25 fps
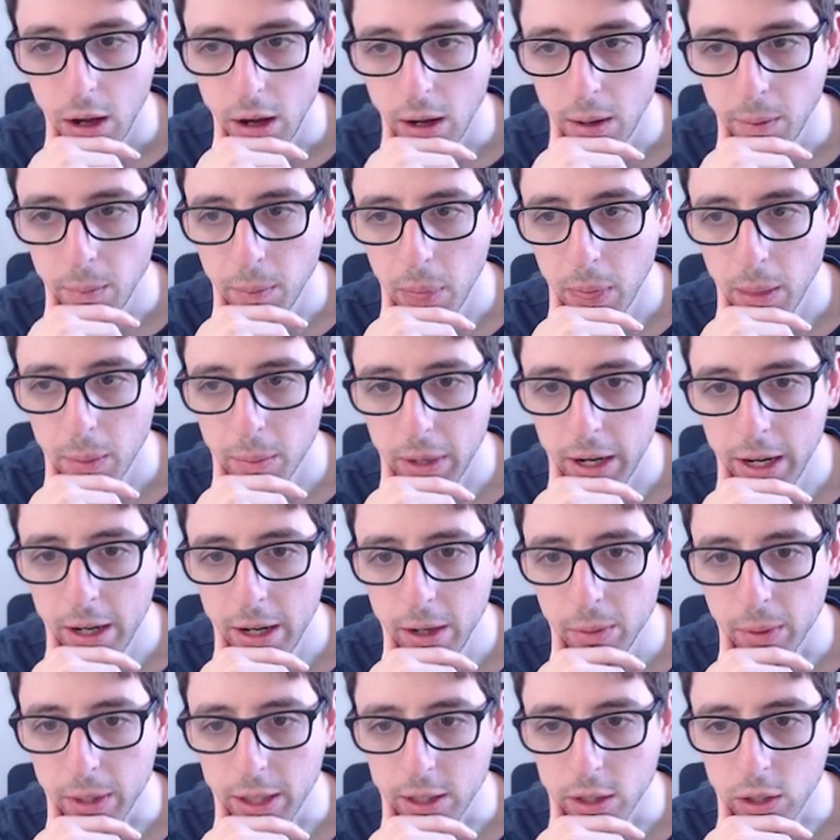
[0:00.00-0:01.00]
But
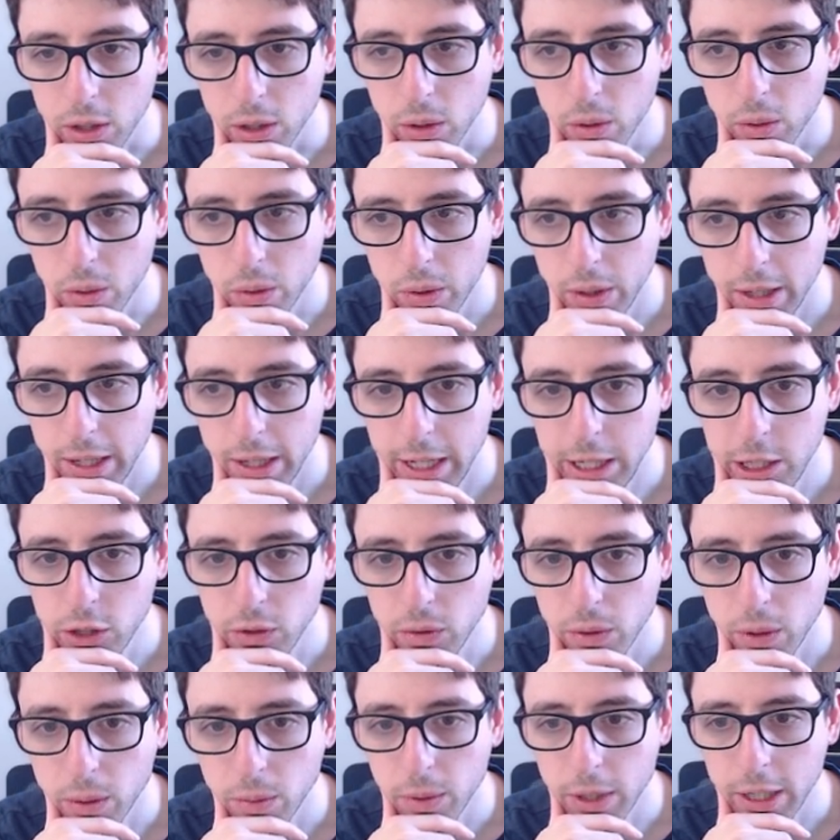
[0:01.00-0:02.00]
anyway, so
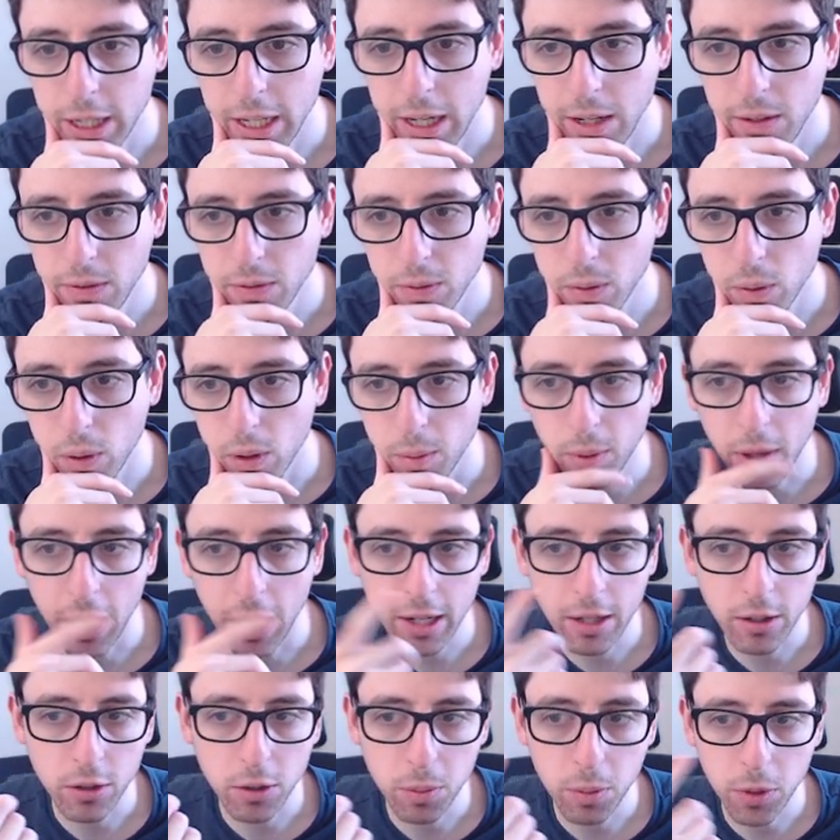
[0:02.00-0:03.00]
h4, rook a4,
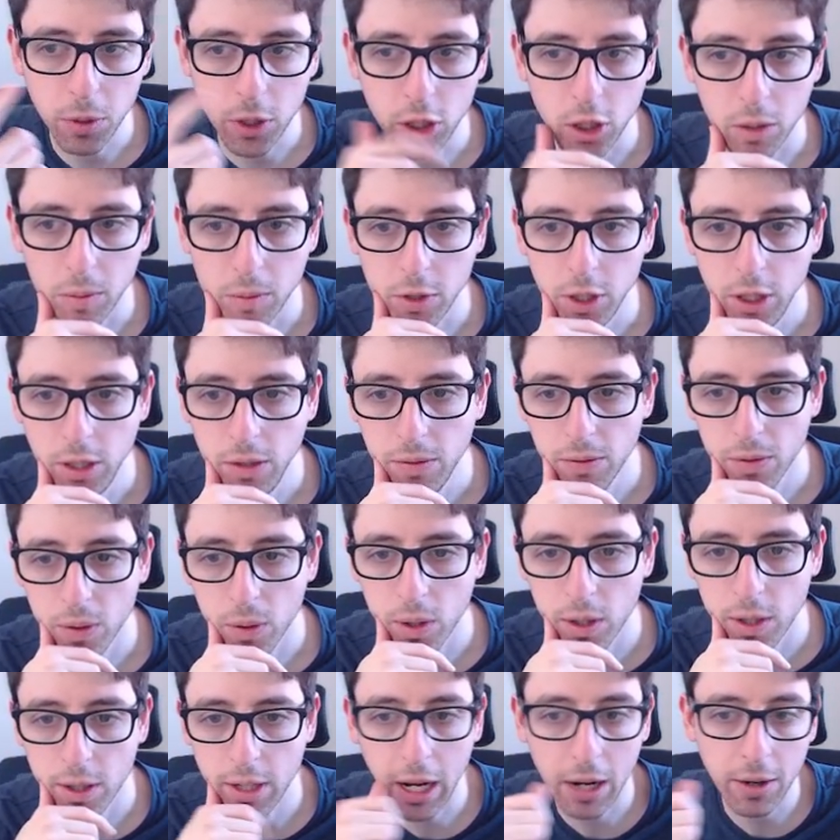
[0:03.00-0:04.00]
black goes bishop
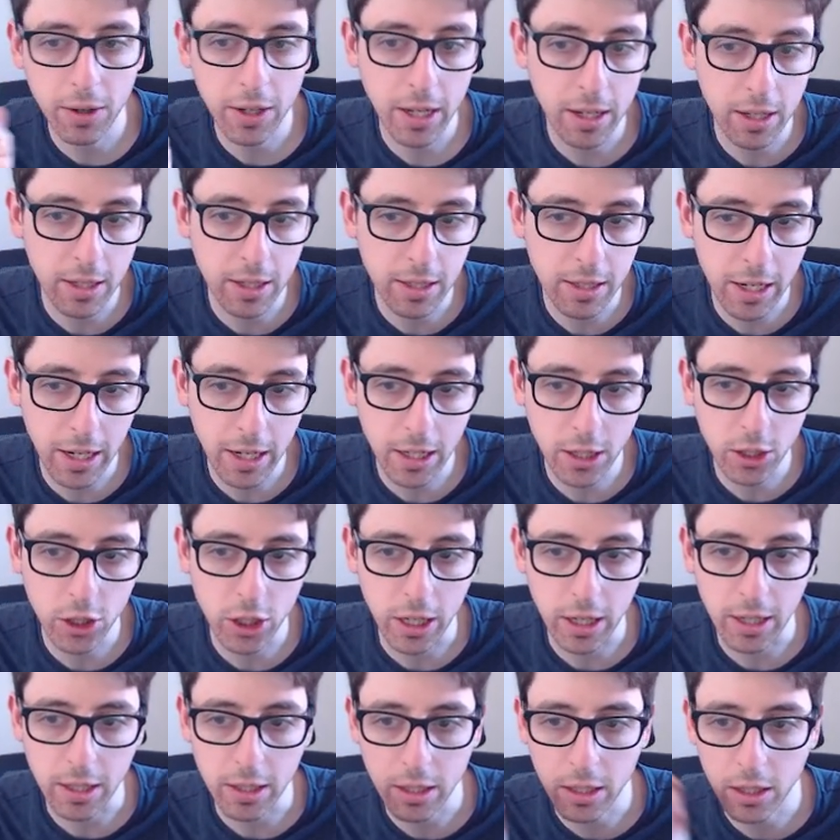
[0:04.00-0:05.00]
g4. Now I get a second
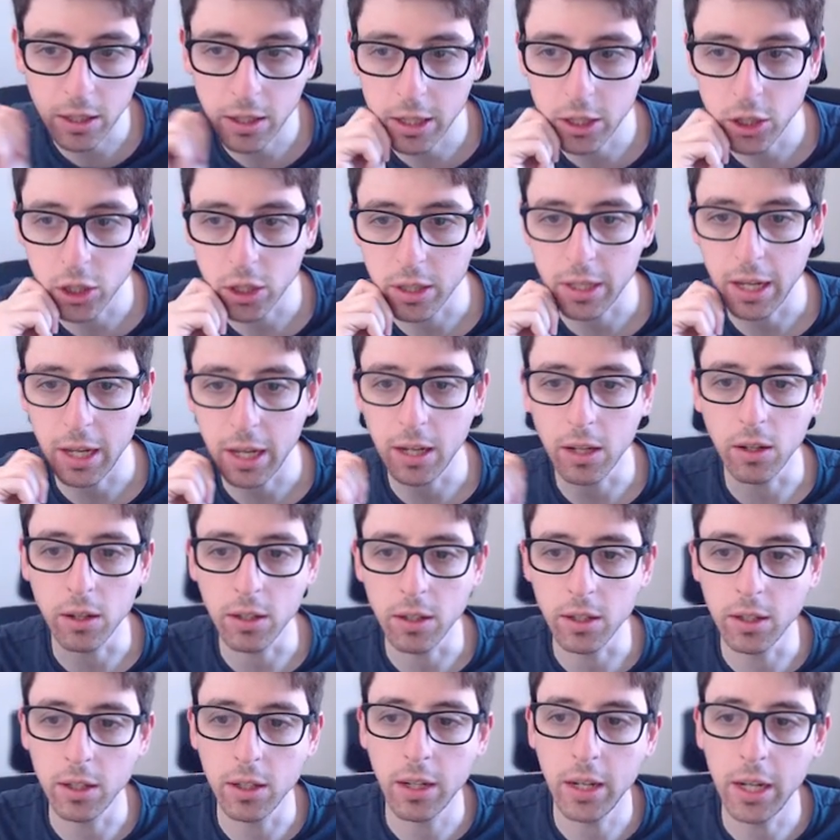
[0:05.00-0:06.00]
chance here. I just take
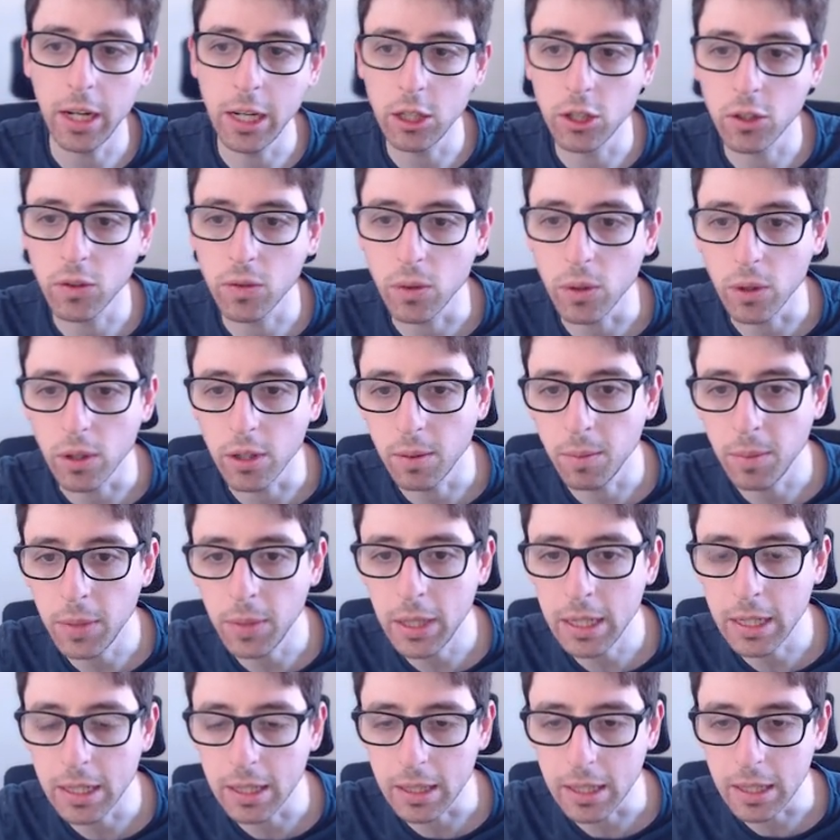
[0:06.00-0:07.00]
on h4
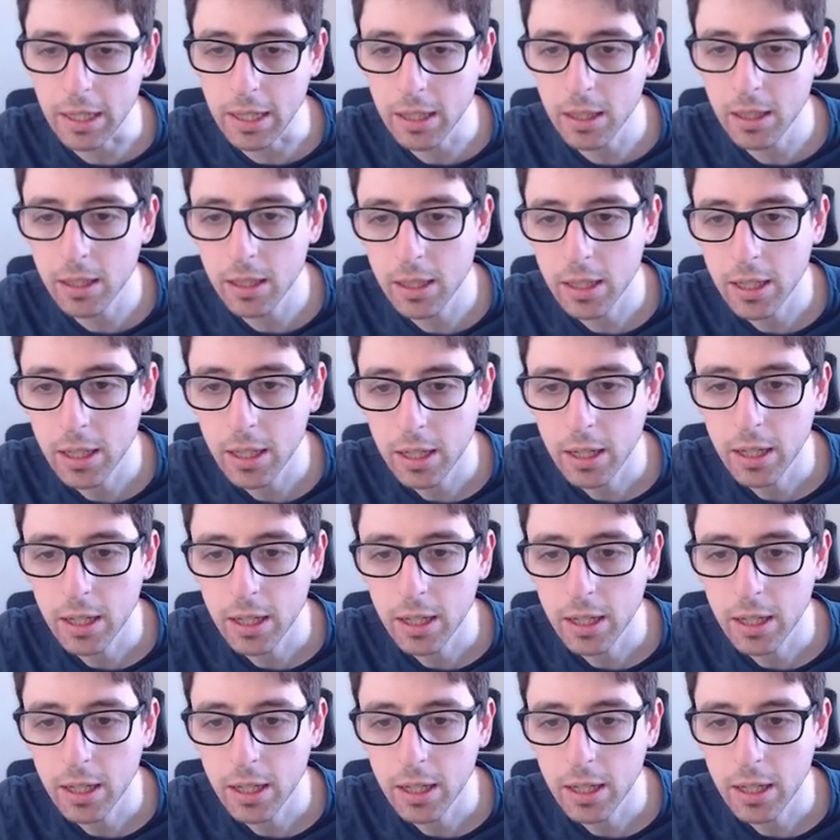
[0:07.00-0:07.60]
immediately.